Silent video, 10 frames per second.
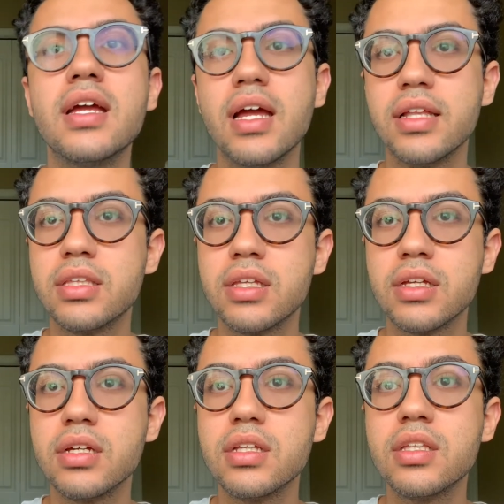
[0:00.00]

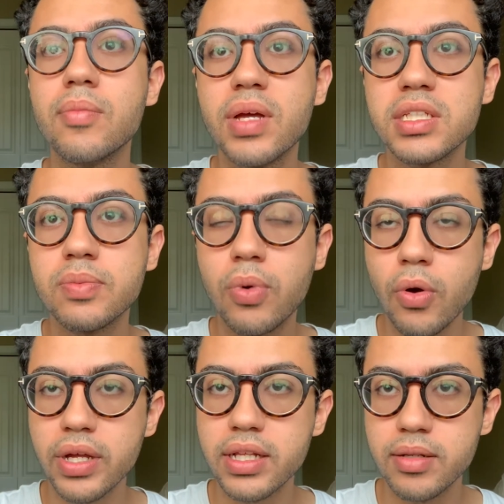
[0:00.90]
into the best
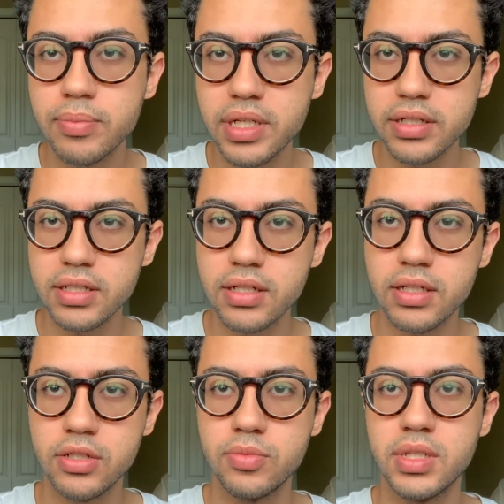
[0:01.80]
point and period
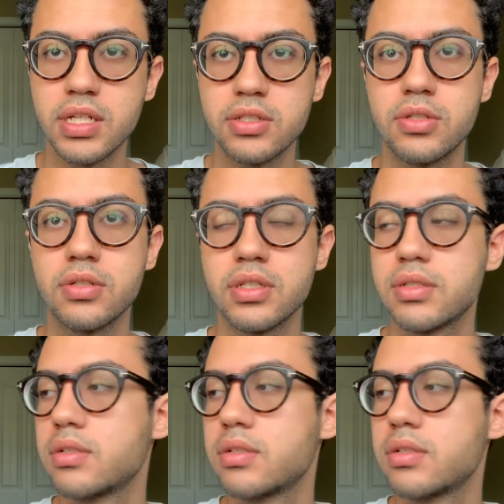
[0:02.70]
in human history.